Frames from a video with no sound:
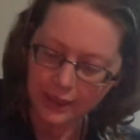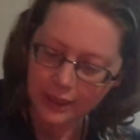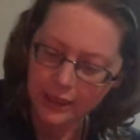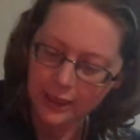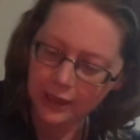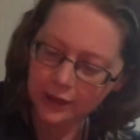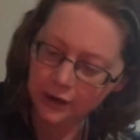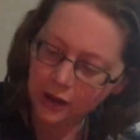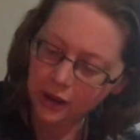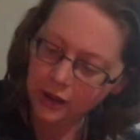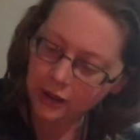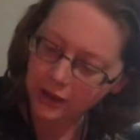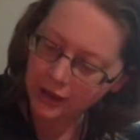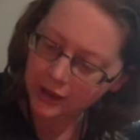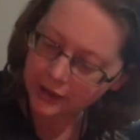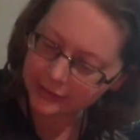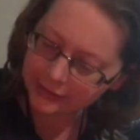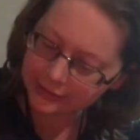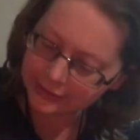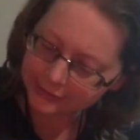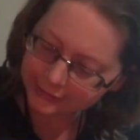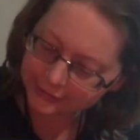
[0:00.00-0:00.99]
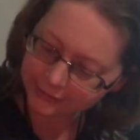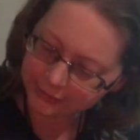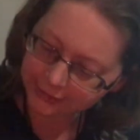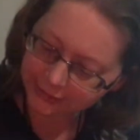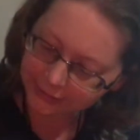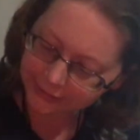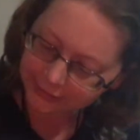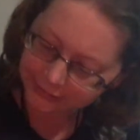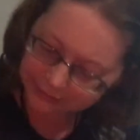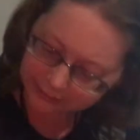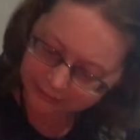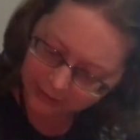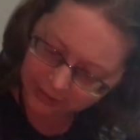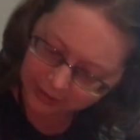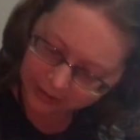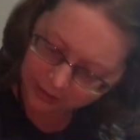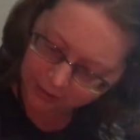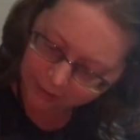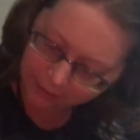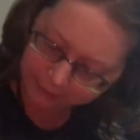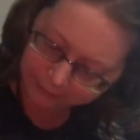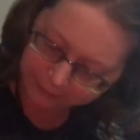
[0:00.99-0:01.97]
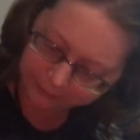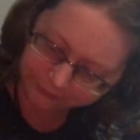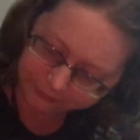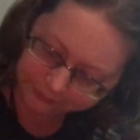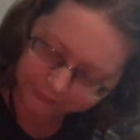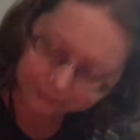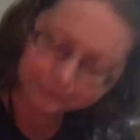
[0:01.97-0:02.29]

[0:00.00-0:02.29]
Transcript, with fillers: And all honestly, um,